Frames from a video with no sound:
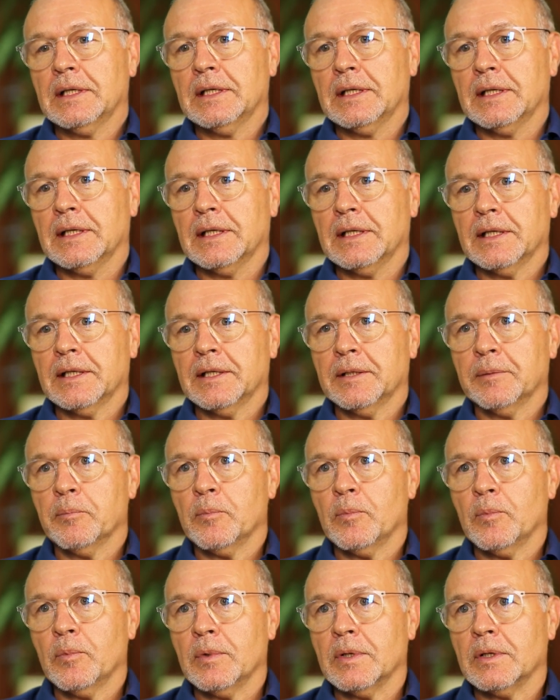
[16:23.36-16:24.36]

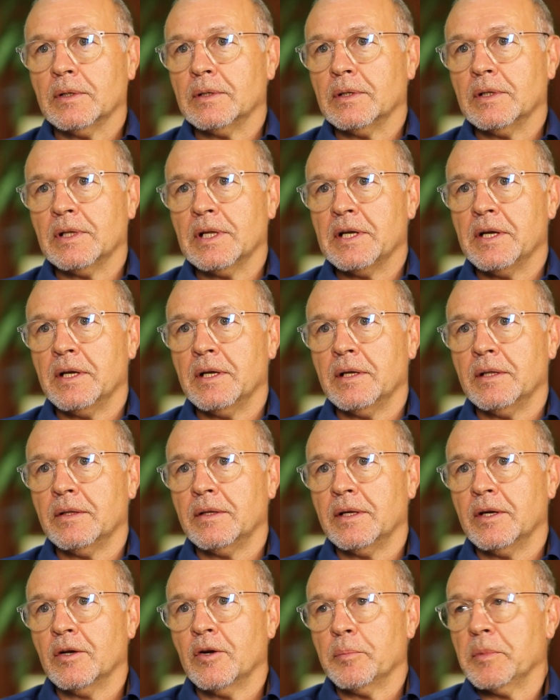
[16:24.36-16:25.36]

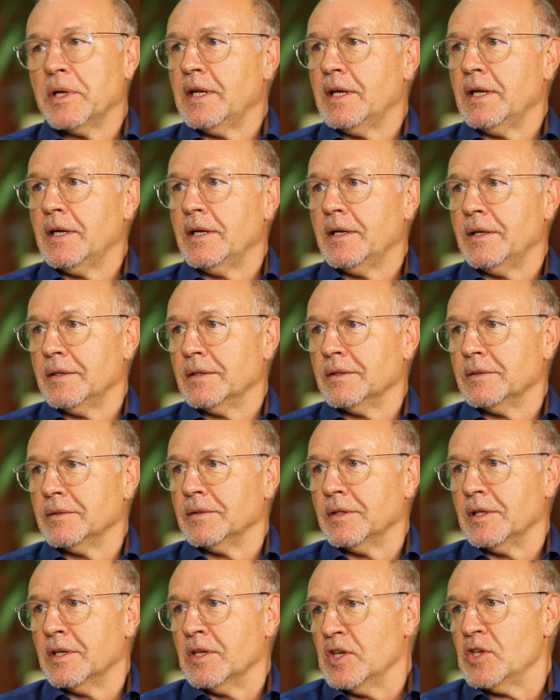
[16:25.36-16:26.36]
there are many
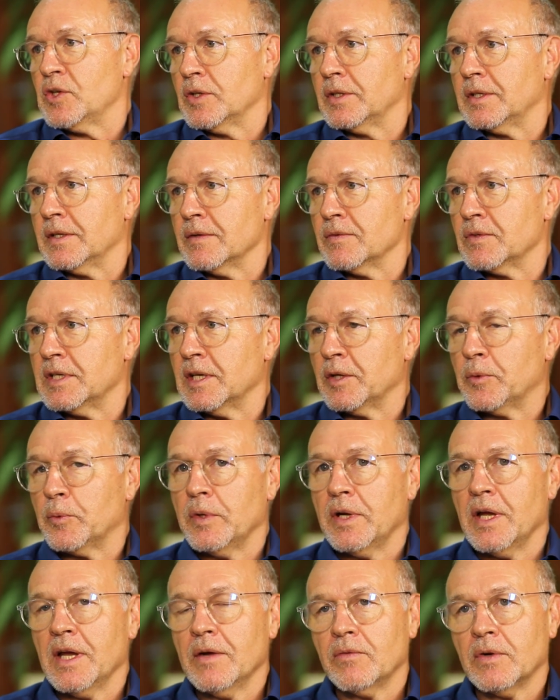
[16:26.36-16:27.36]
initiatives that
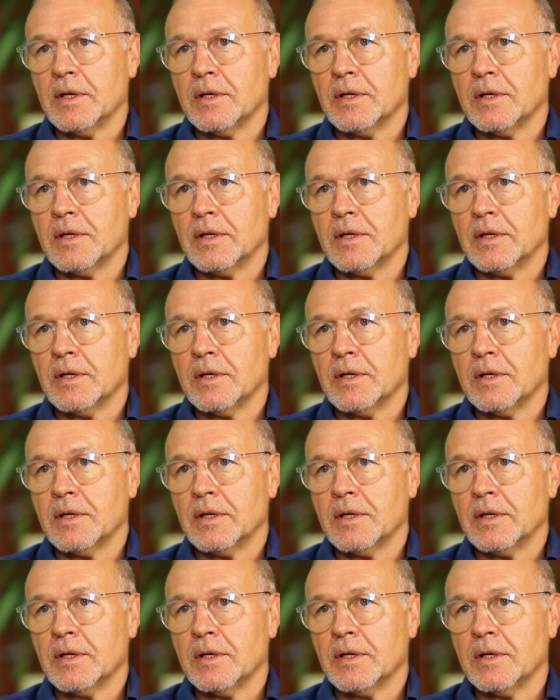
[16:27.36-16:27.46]
we have,